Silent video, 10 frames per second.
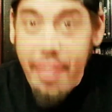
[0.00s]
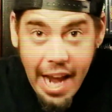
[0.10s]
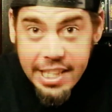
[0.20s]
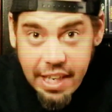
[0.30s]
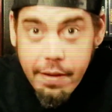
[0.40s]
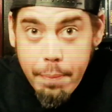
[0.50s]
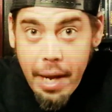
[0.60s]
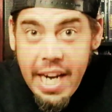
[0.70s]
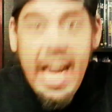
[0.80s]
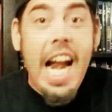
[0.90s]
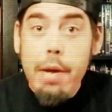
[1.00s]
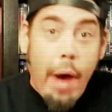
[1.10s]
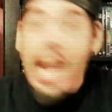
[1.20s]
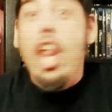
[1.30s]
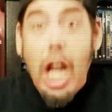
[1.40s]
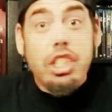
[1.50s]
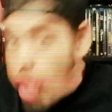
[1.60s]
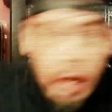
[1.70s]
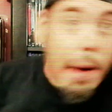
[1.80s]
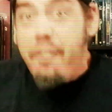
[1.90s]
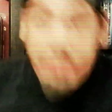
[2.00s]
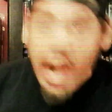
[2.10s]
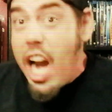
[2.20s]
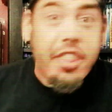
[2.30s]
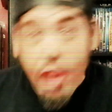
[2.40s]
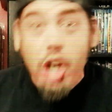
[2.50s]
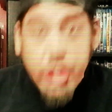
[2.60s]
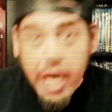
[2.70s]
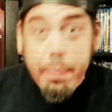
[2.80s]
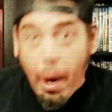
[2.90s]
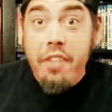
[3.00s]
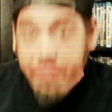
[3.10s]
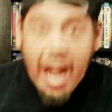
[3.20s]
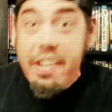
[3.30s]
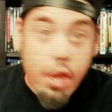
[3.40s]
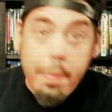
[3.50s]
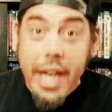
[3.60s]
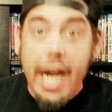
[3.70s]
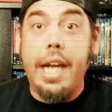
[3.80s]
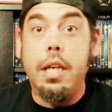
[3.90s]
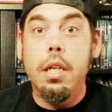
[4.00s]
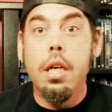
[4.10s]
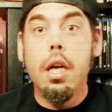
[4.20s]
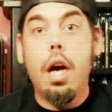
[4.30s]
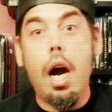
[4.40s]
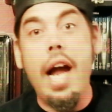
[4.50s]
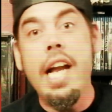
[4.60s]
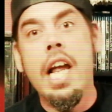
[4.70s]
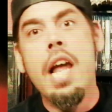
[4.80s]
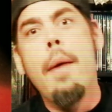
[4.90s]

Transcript: Thanks, everybody. Anyway, let's talk about Friday the 13th, Part 5 in the beginning. All right?